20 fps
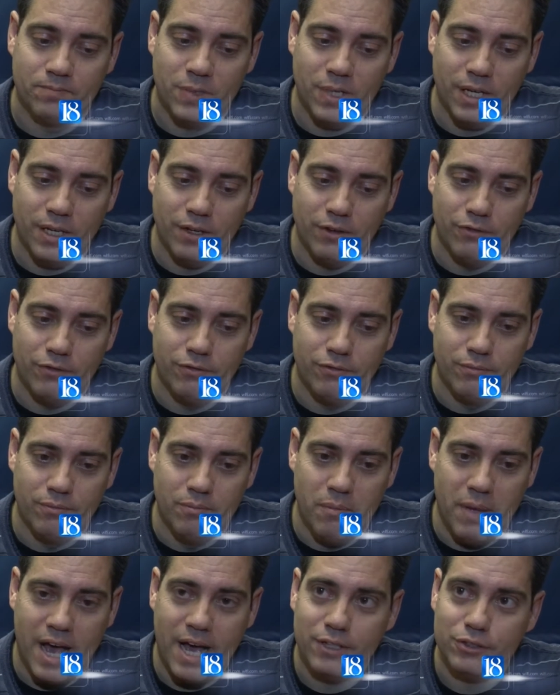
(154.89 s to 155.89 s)
kind of
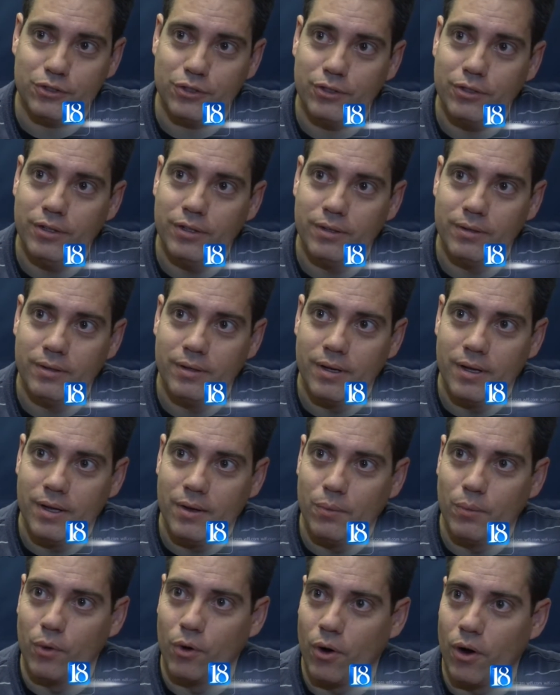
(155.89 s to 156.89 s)
mastered,
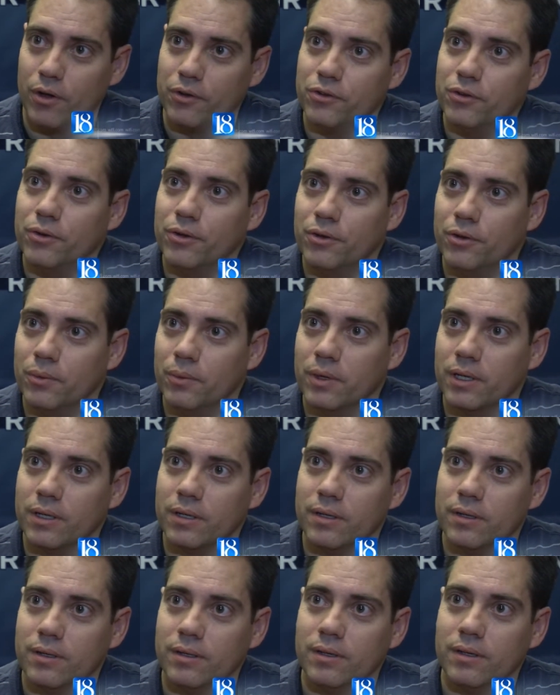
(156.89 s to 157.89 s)
we're on to a new one.